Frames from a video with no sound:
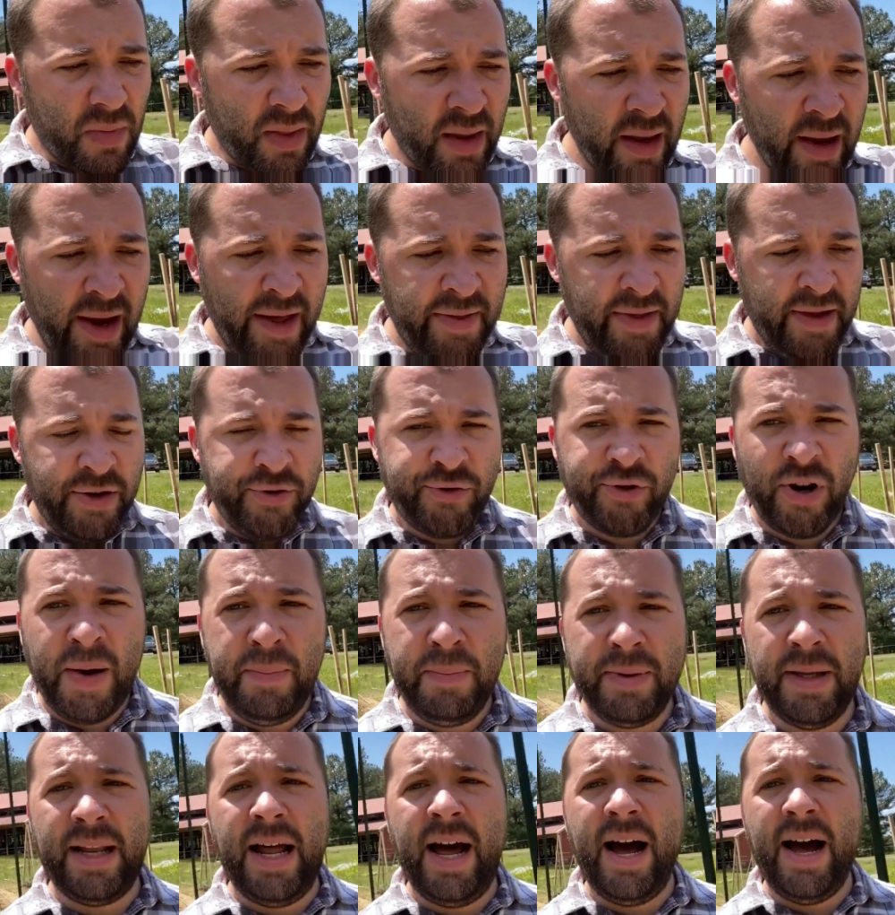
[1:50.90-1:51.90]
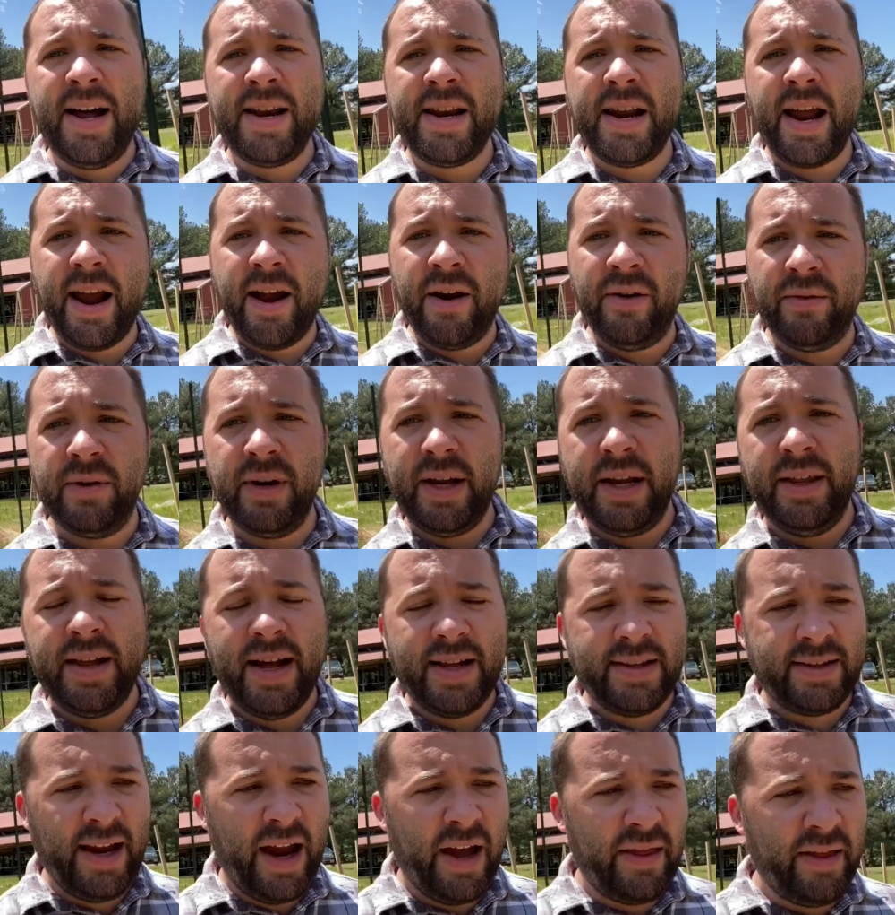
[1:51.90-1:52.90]
and then drop the line down, and
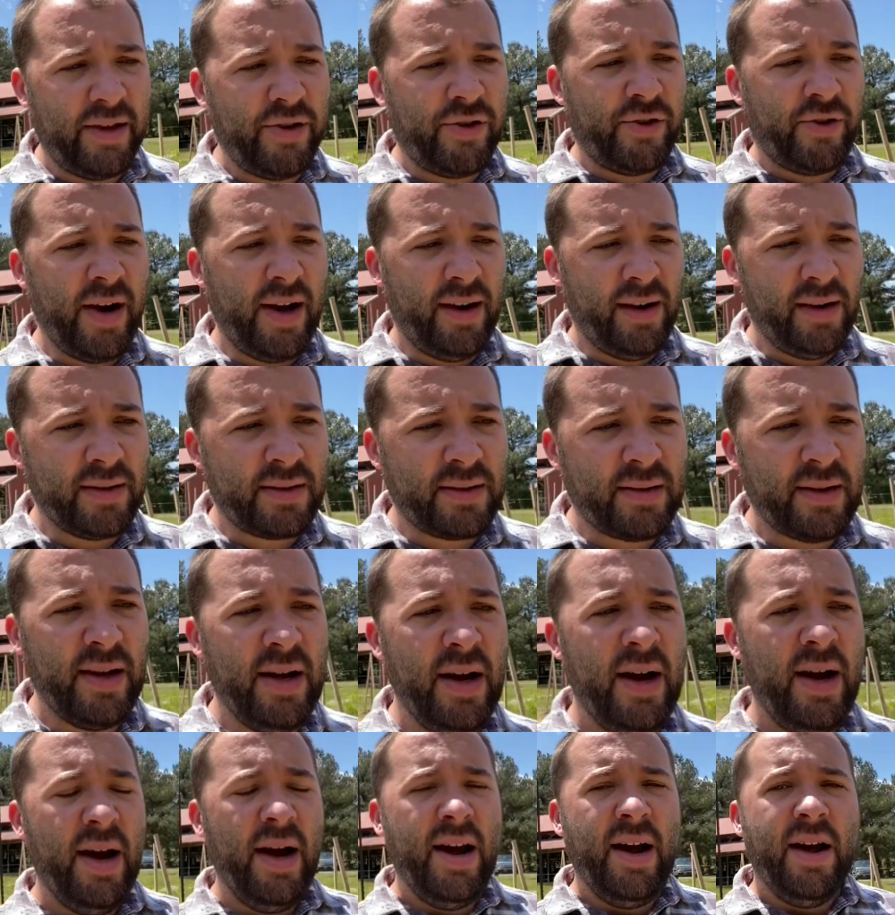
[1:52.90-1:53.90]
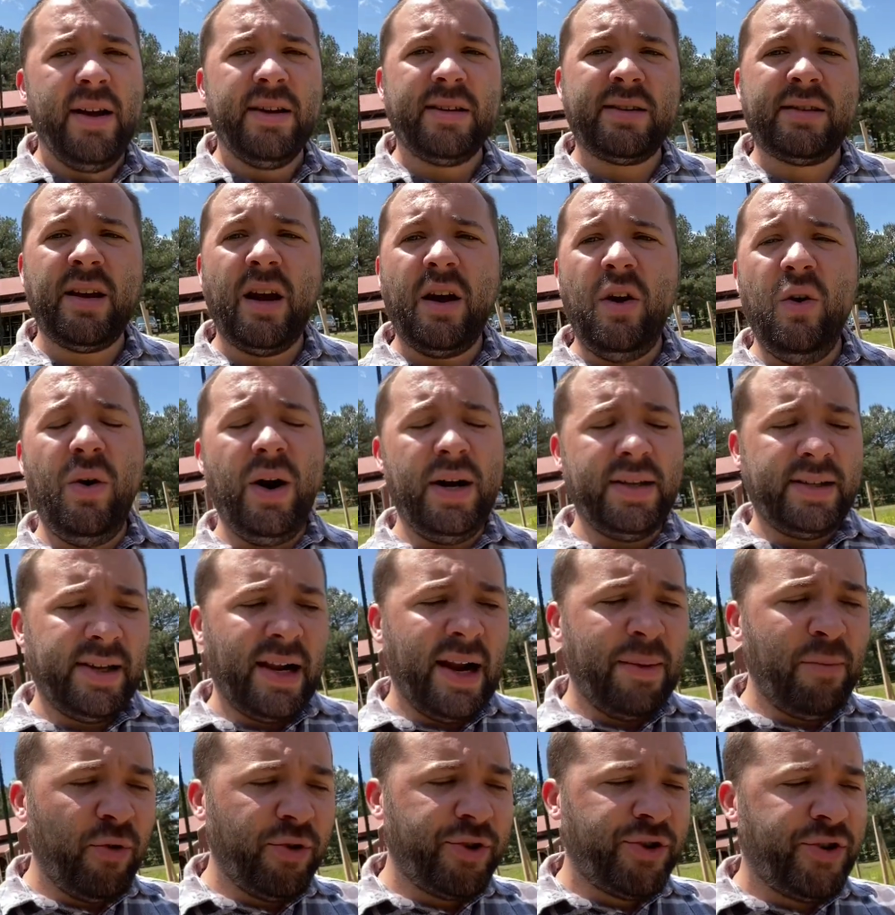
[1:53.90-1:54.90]
that's how they trellis. So I said,
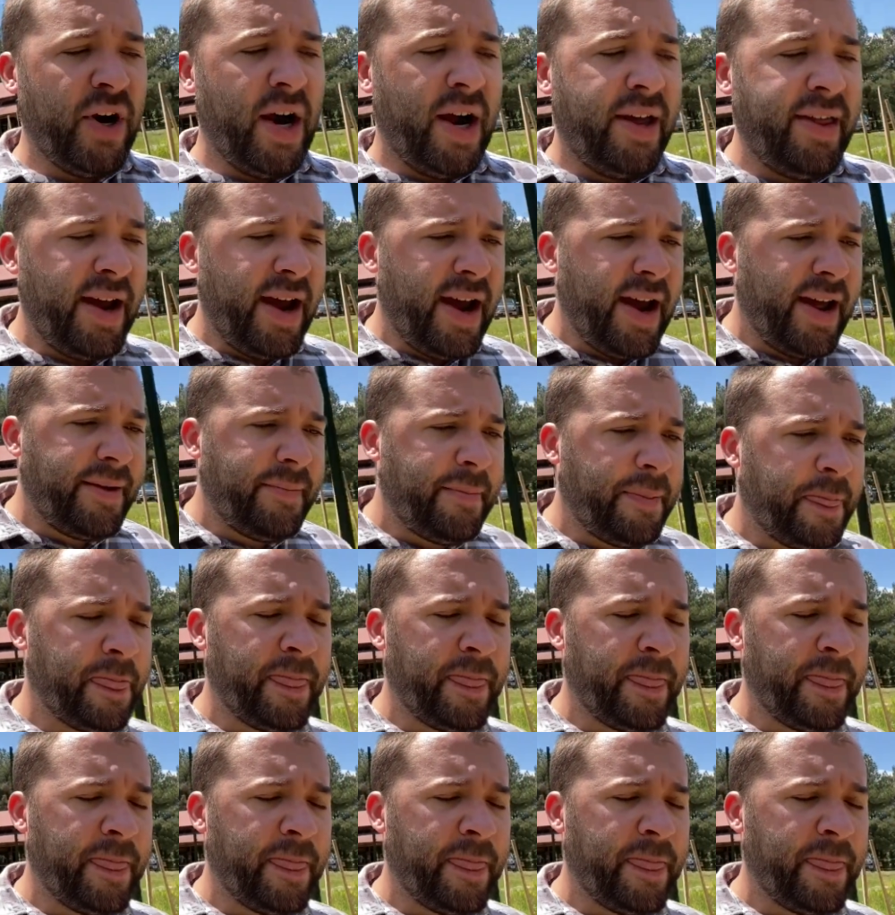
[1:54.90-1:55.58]
I'm gonna try that.